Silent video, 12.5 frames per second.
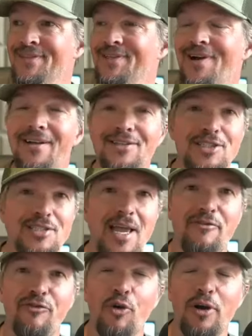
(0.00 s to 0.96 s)
College is like
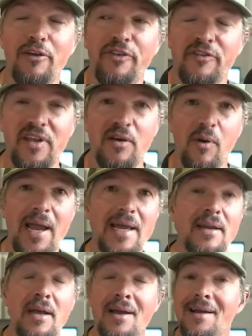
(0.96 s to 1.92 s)
40, 50 grand,
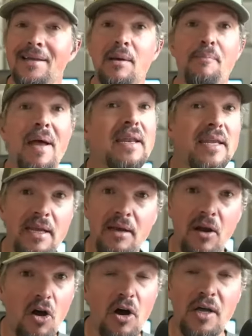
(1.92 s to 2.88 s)
depending
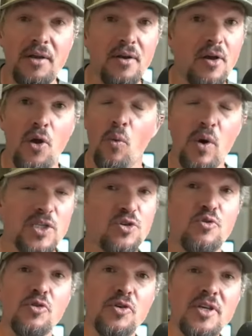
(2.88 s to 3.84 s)
on what
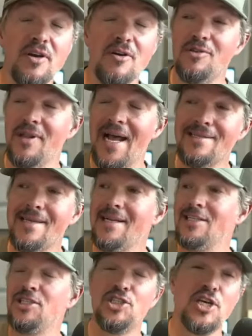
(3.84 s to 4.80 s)
school yeah. you go to. That's at
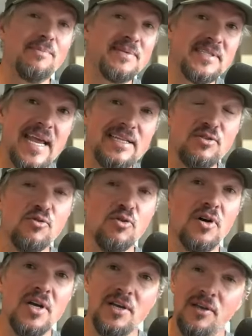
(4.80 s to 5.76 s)
a cheap state
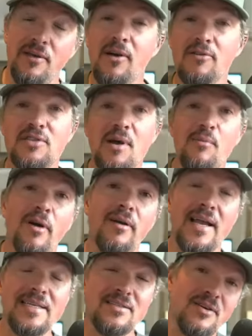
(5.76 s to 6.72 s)
school. You go somewhere
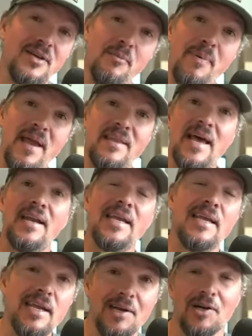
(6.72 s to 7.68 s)
nicer, you're paying that a
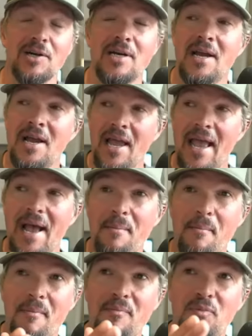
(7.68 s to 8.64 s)
year
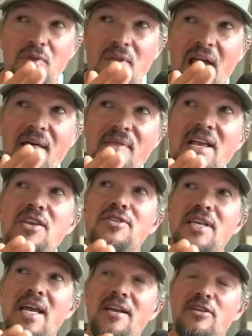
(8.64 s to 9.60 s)
and then you
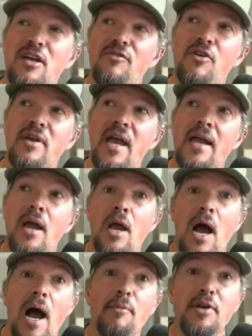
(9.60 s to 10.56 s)
say to yourself, okay,
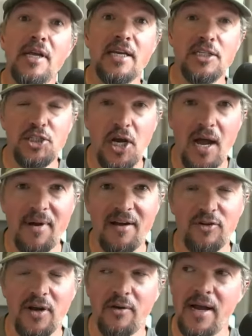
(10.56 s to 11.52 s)
I'm going to get a job
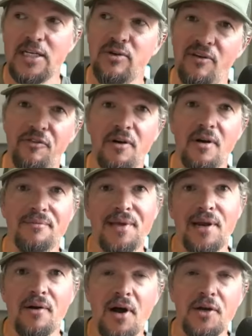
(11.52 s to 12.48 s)
after I graduate for, you
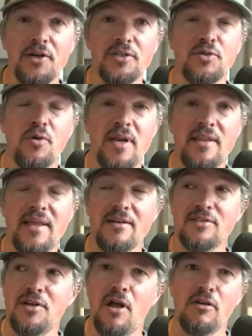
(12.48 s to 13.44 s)
know,
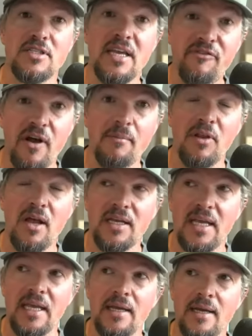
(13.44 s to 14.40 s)
$120,000 if I'm
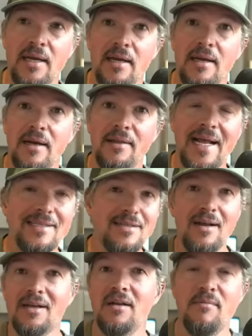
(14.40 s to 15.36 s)
lucky. That's
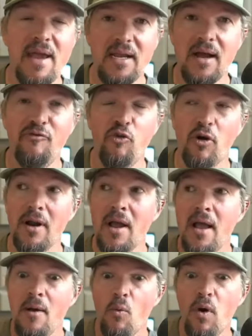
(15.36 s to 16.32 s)
not going to make up for it.
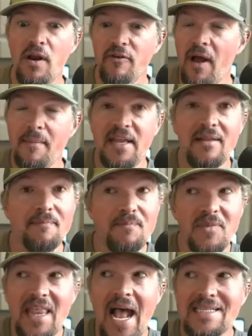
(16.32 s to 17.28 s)
What if I mean,
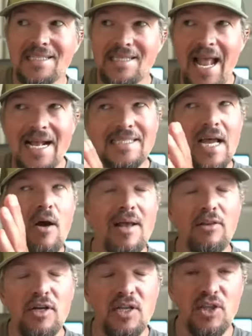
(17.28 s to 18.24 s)
that's that's how I
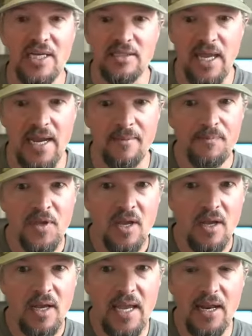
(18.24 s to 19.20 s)
look at things like
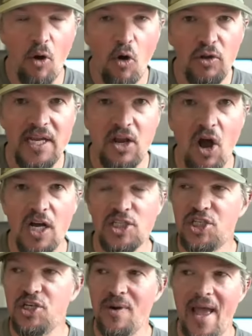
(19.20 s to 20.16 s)
it only
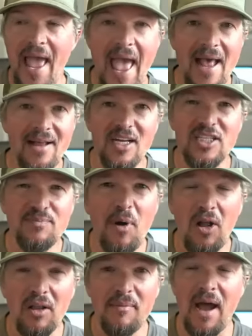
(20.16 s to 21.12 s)
costs you a
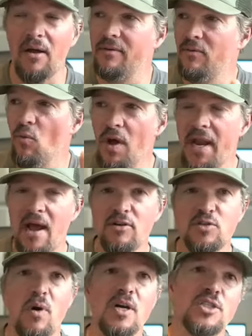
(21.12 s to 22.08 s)
small amount, one
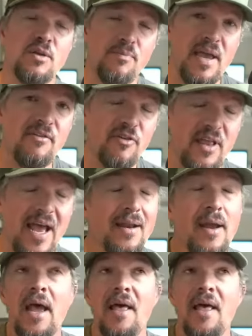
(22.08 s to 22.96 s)
house wash to pay for that.